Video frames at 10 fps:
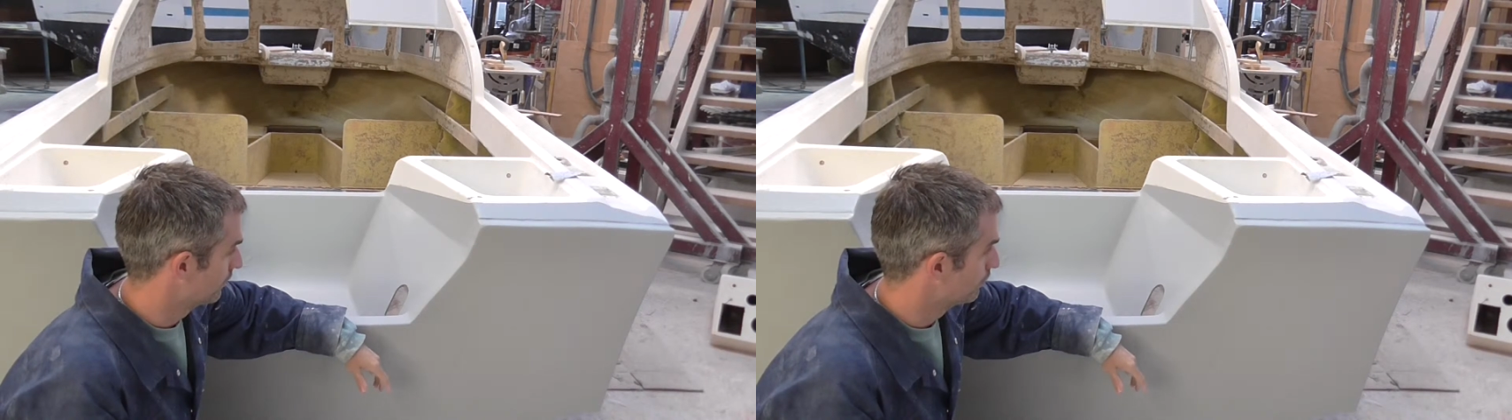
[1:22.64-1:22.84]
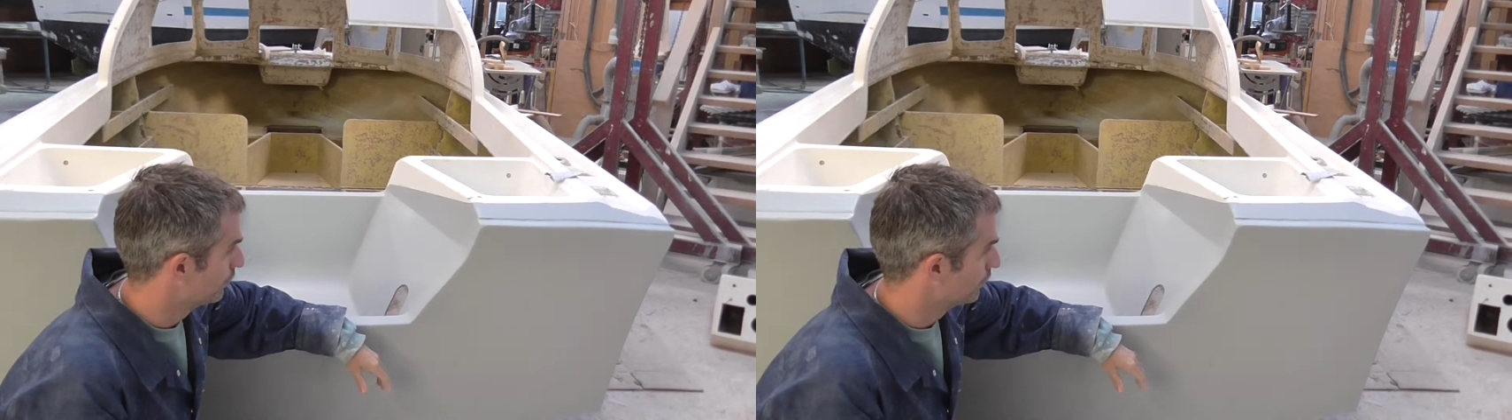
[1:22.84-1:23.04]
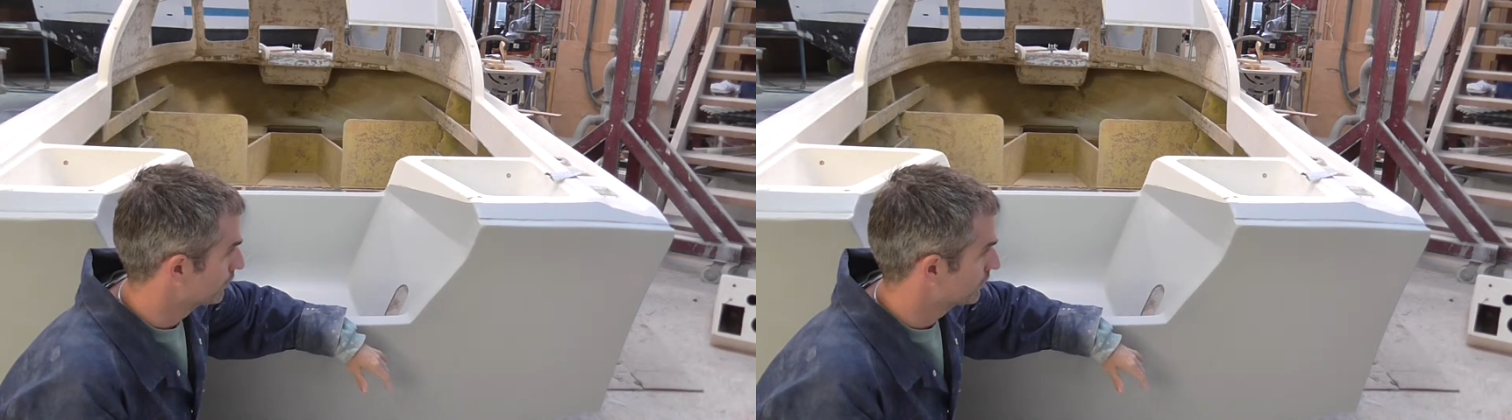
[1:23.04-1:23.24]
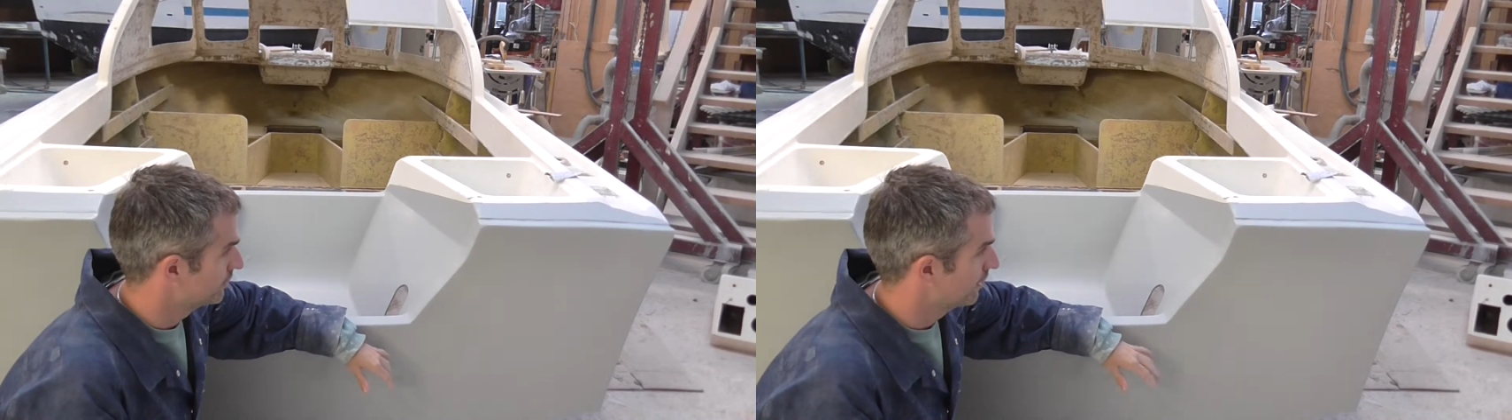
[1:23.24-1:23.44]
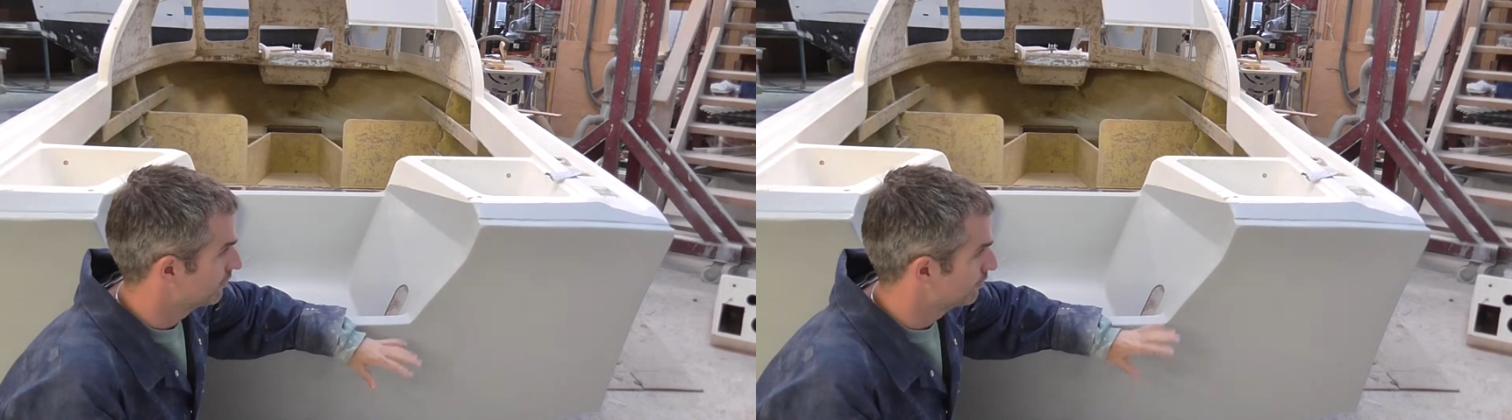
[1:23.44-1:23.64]
other
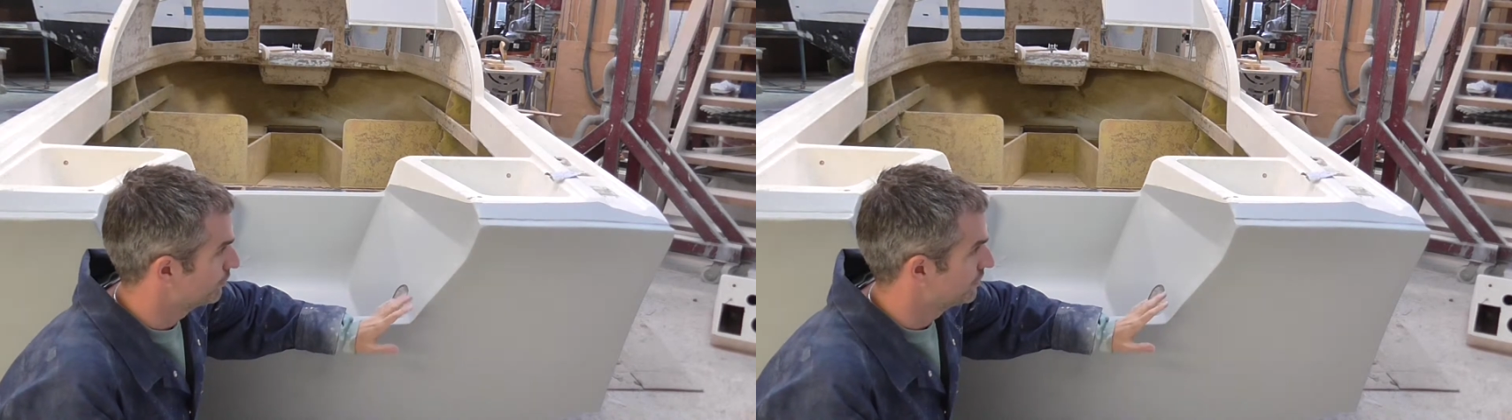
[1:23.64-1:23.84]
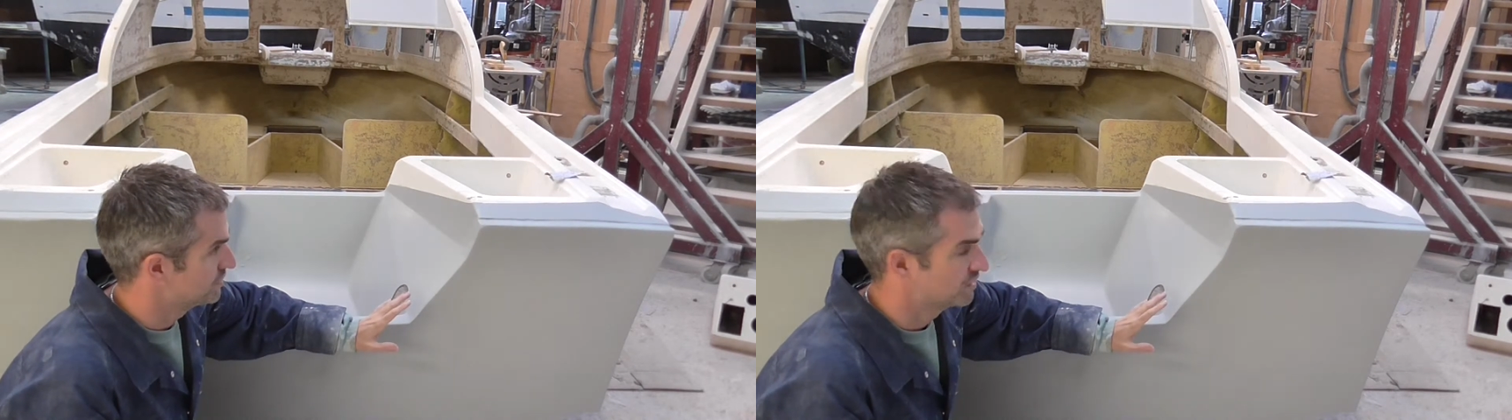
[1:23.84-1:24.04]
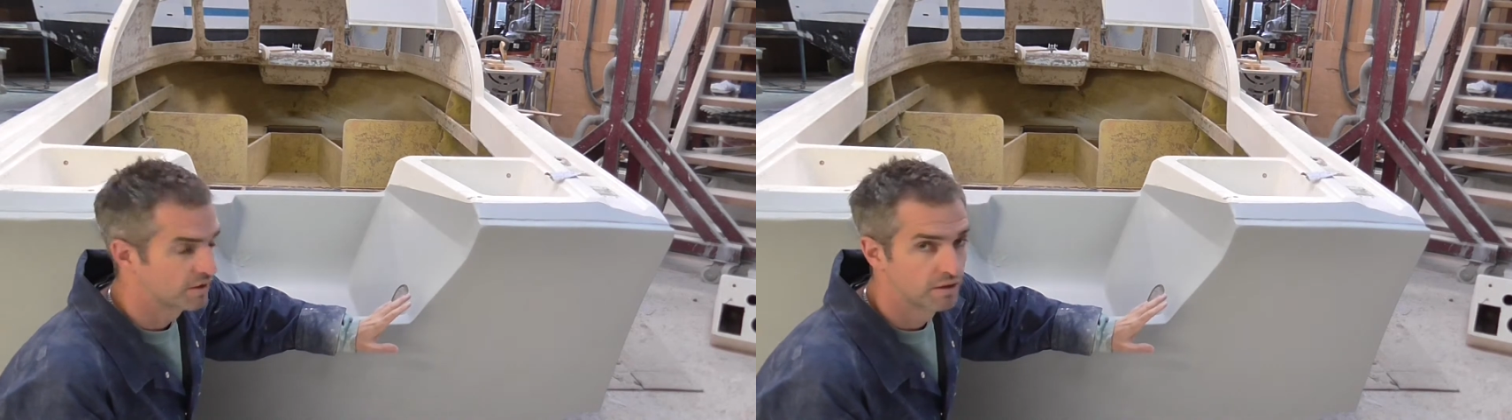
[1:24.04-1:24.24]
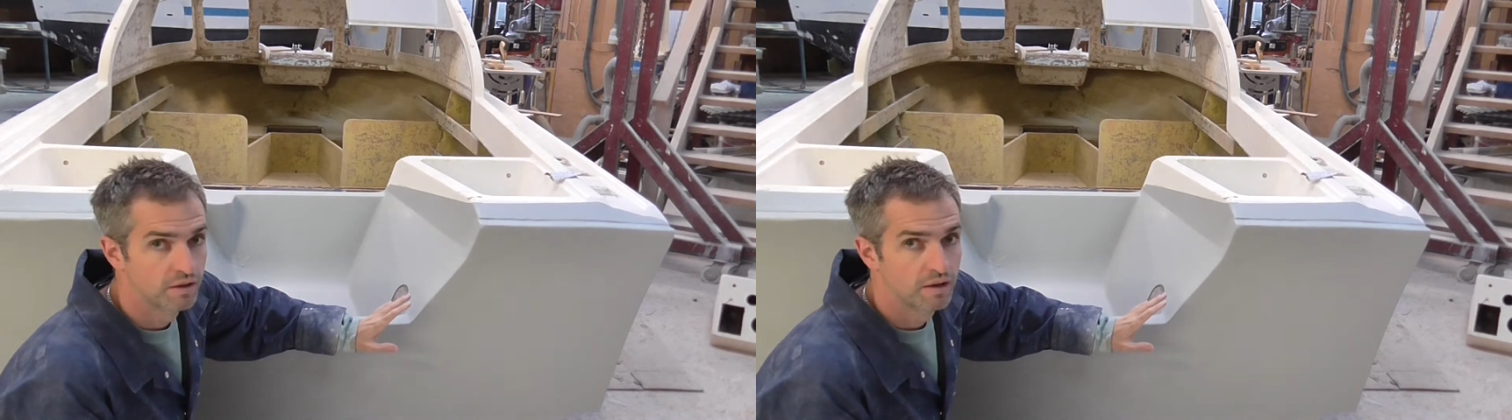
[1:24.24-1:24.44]
work. Now that we've finished the